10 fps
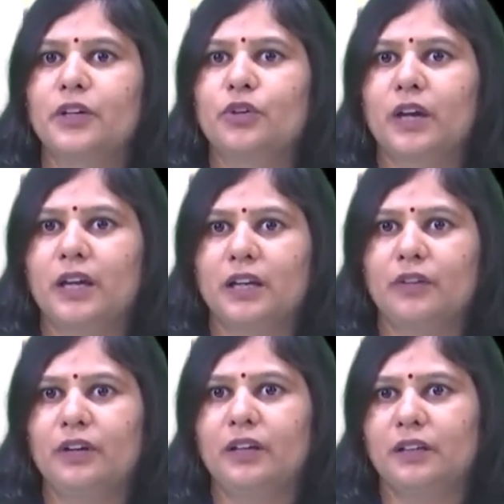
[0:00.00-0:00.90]
You can
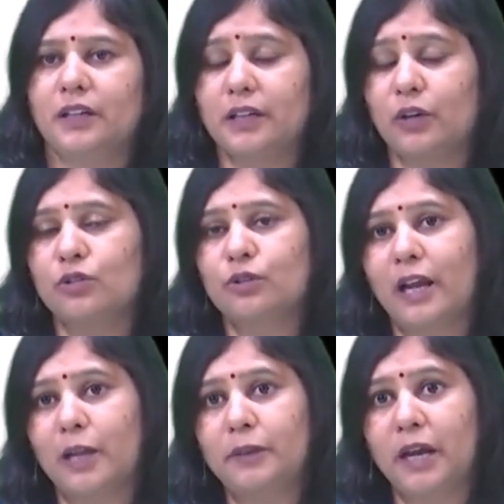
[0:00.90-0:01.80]
even, it can also
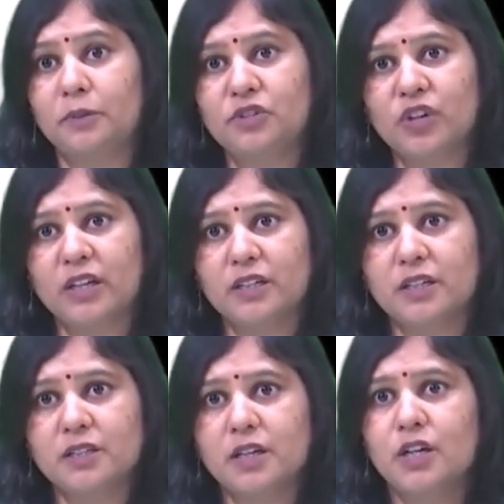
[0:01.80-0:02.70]
help the
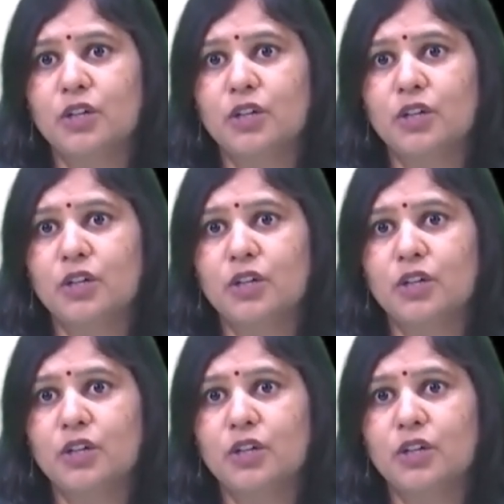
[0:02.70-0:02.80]
administrators